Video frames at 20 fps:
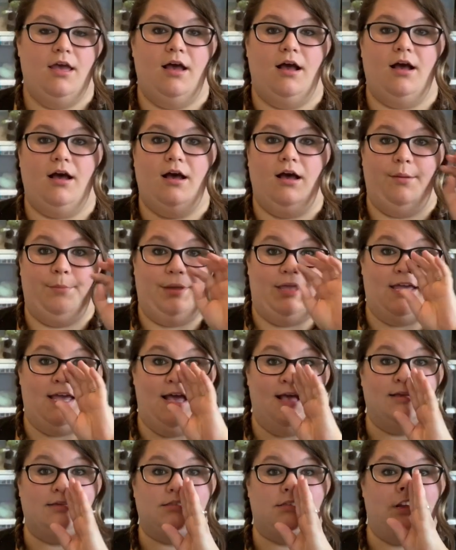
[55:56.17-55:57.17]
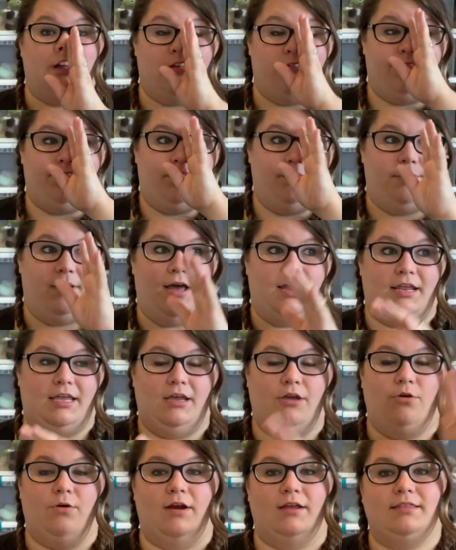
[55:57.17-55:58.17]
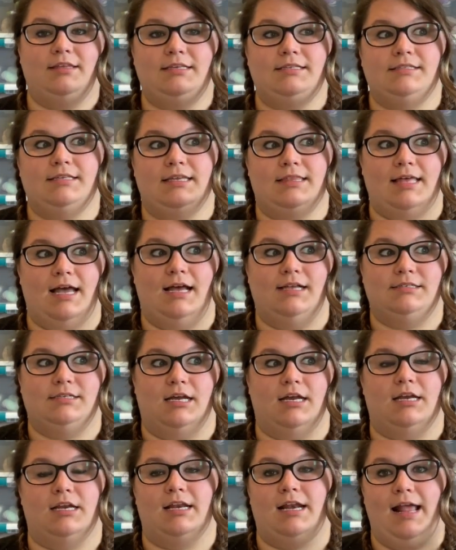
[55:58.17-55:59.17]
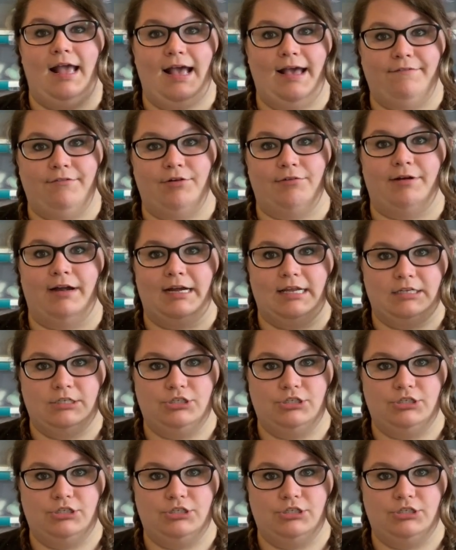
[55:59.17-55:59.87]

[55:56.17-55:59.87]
and cast off the body, or at least get that done and have it ready